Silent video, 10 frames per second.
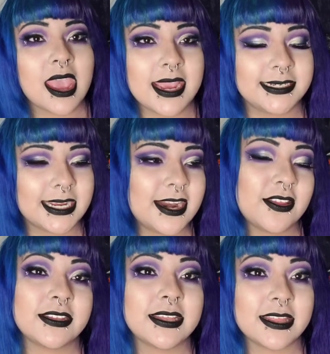And
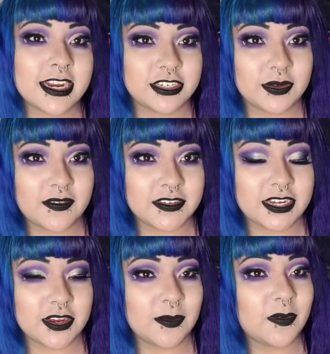another thing that I do have to
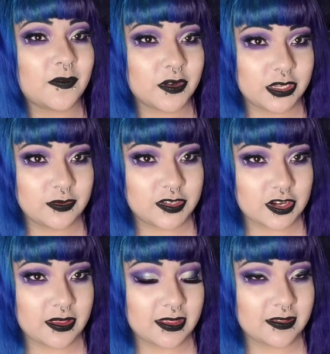tell you before you
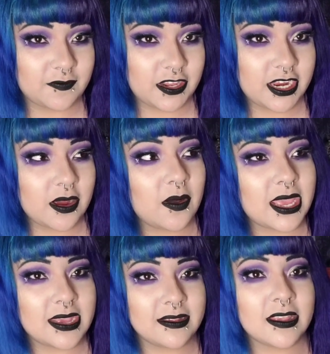start this video
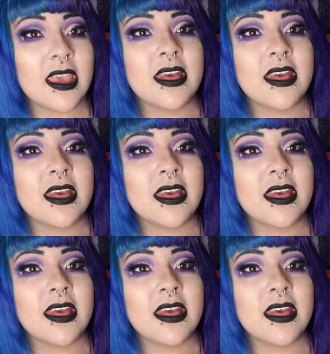is